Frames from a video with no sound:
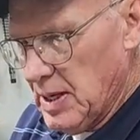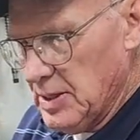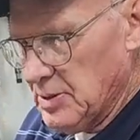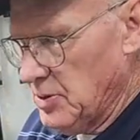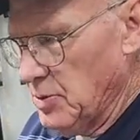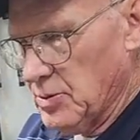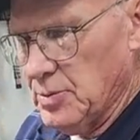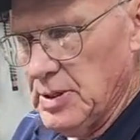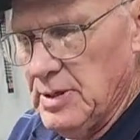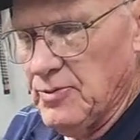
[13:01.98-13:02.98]
actually two or
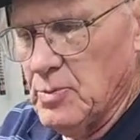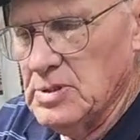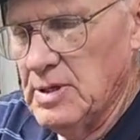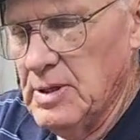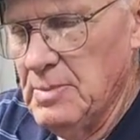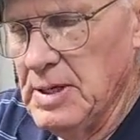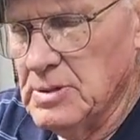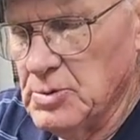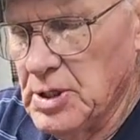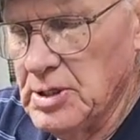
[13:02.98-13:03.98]
three different ones. They, they made
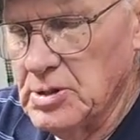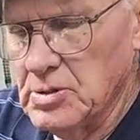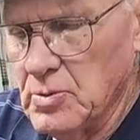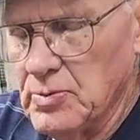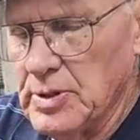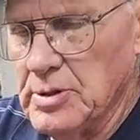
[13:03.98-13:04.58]
some changes over the